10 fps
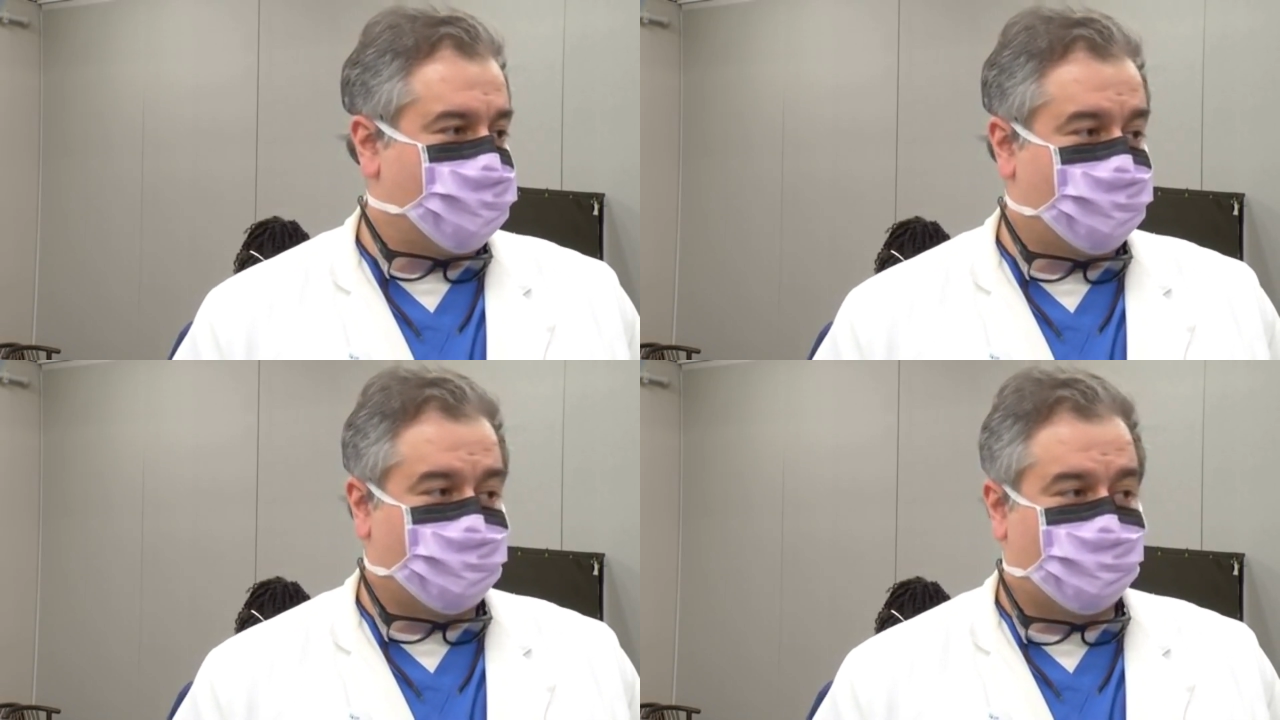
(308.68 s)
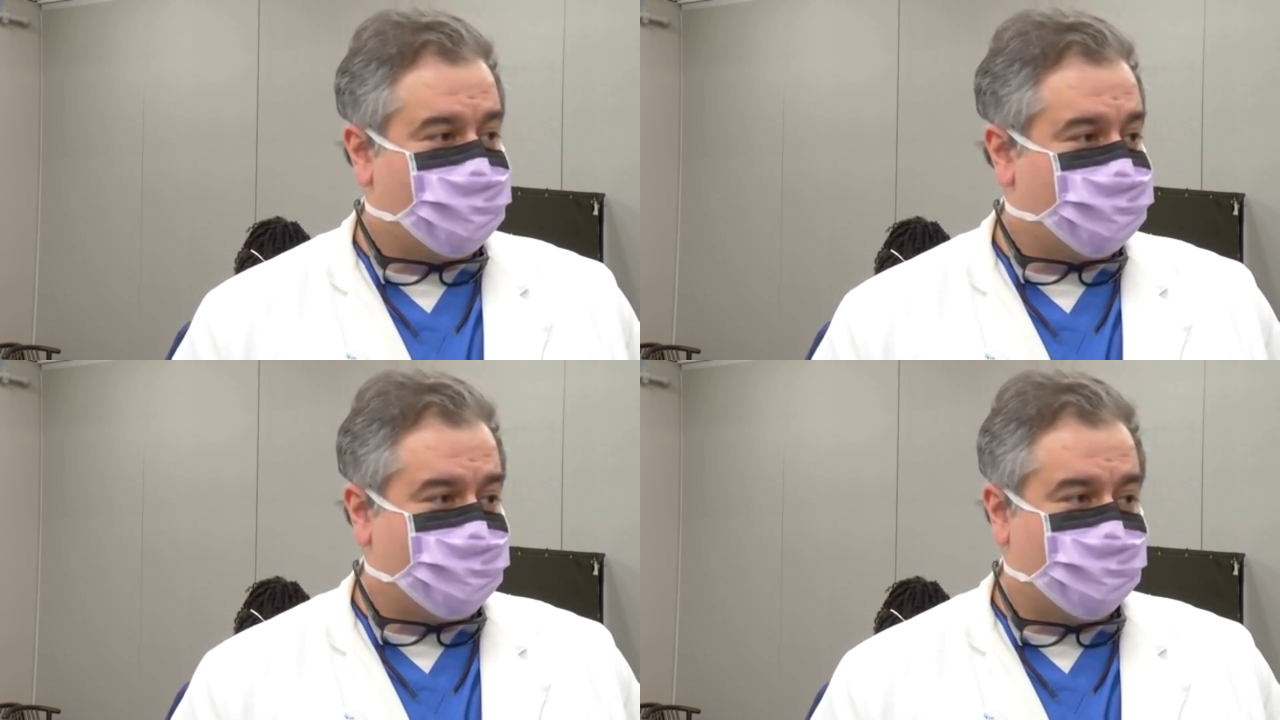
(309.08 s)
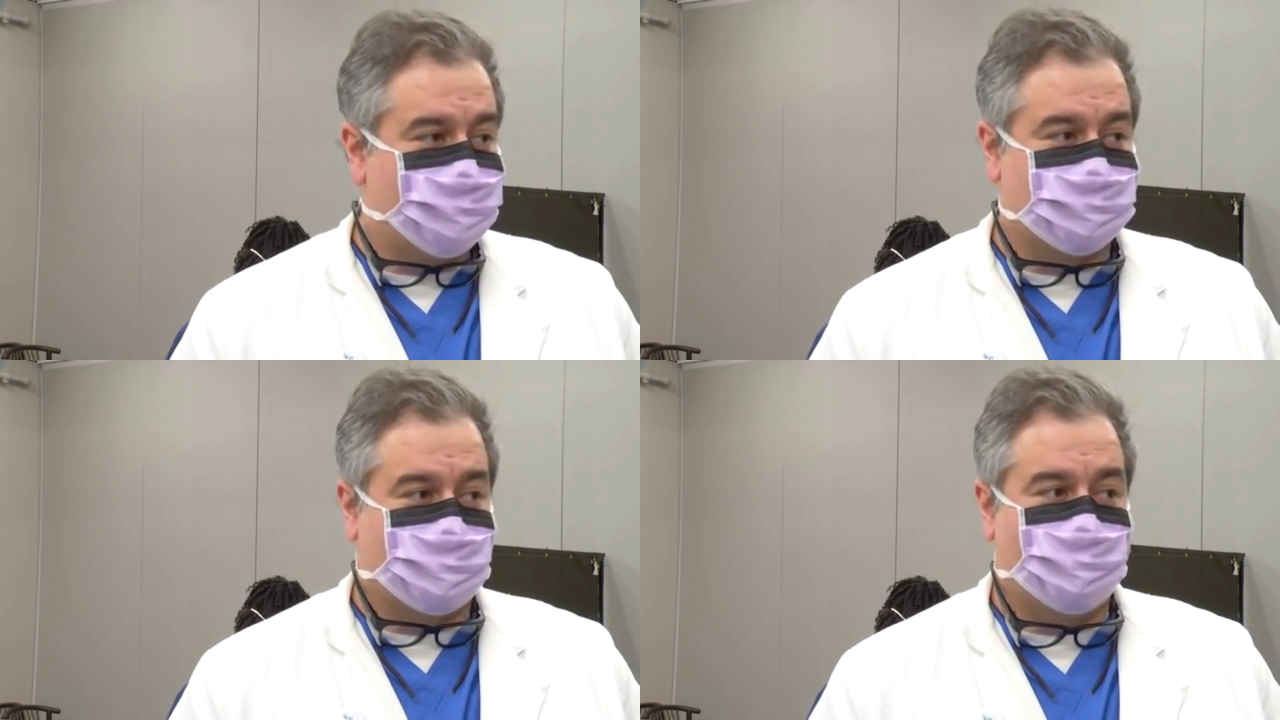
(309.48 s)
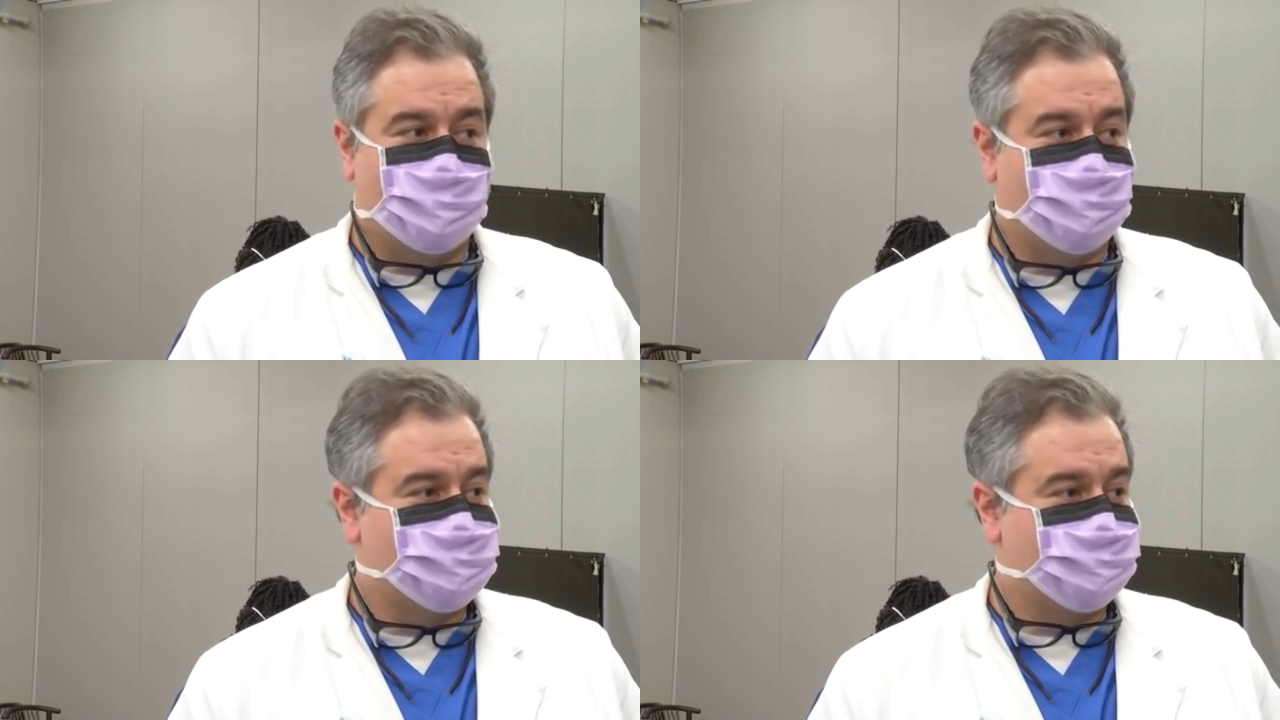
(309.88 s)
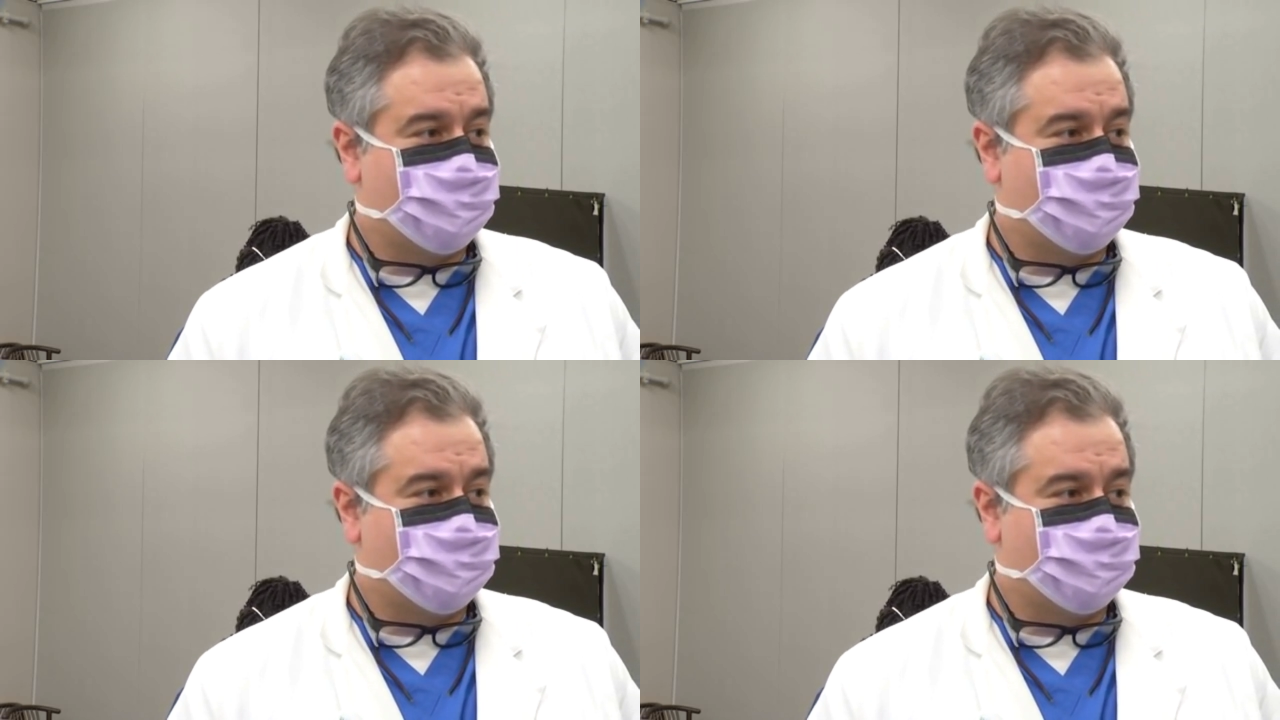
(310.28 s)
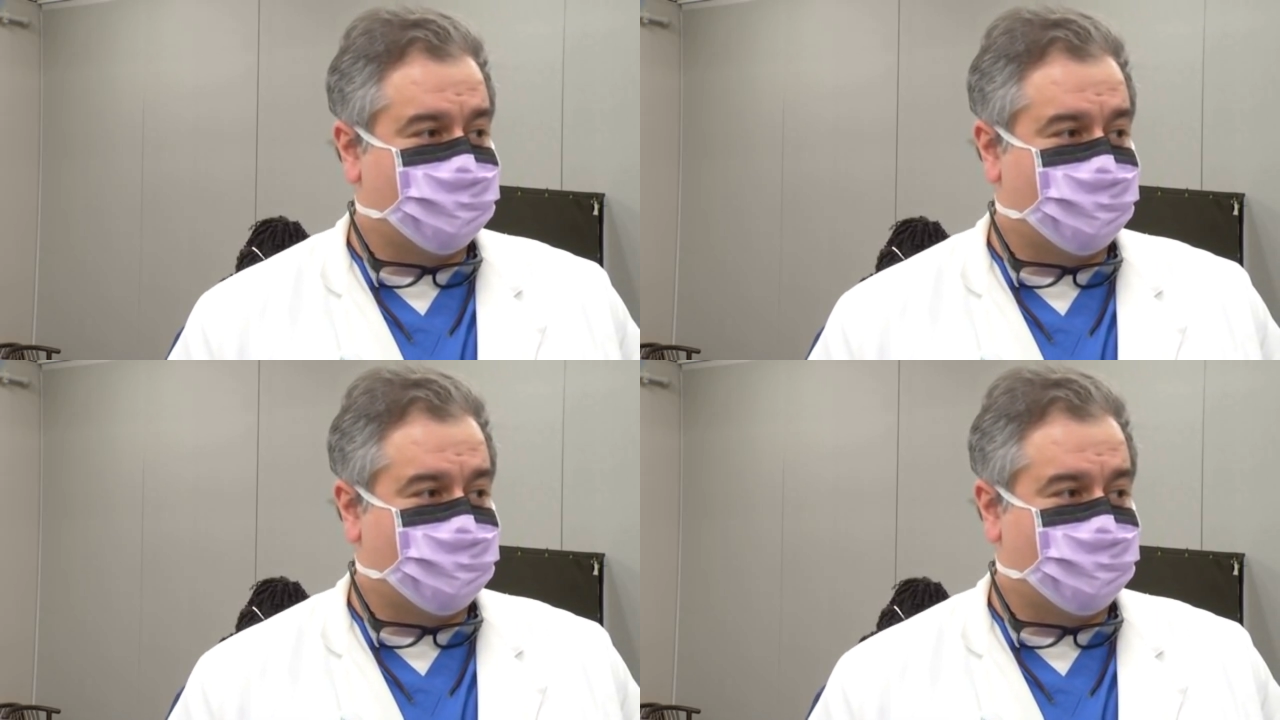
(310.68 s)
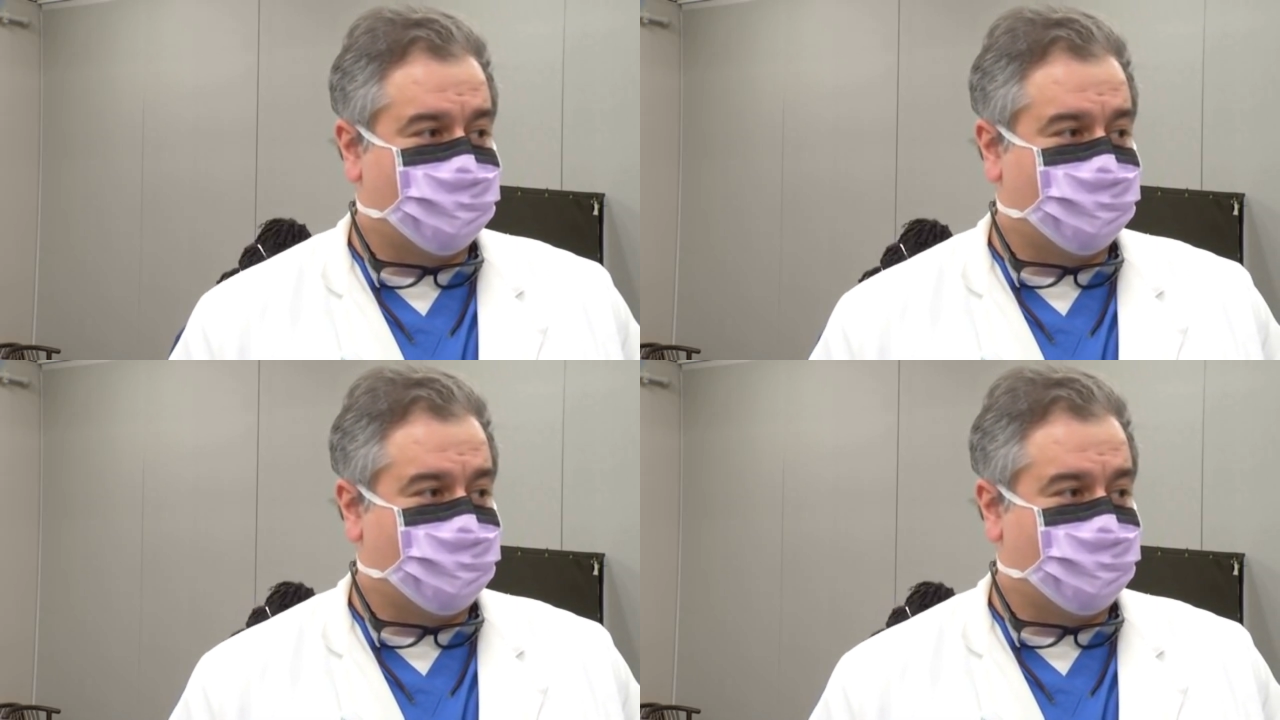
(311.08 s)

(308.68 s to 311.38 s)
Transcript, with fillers: But if you're afraid of needles or have a history of uh,